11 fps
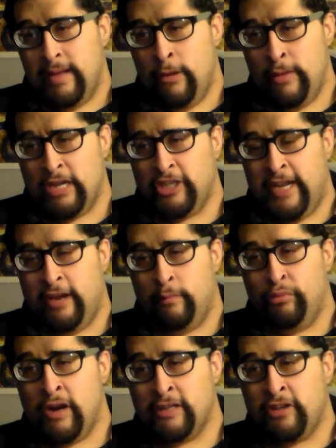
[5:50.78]
And we actually hear
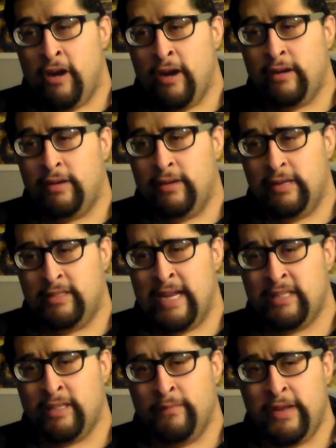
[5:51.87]
Brock talk, because
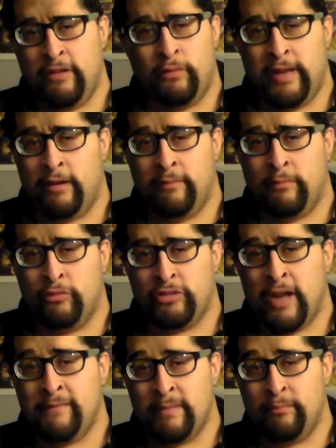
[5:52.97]
that's something you don't hear
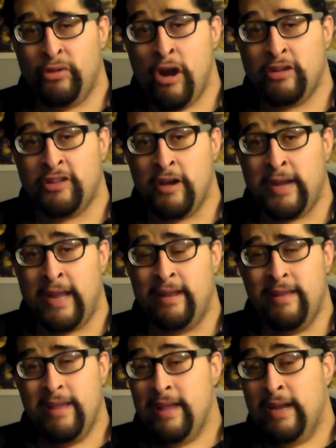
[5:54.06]
most often Brock talking.
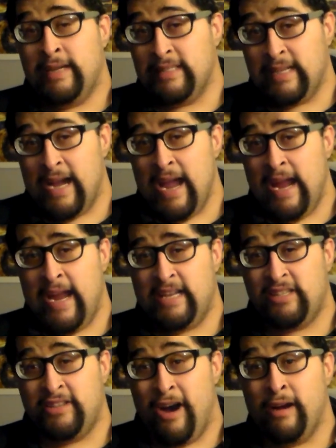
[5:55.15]
Because the guy
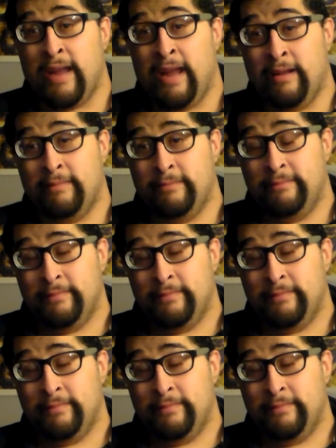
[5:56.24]
hates talking.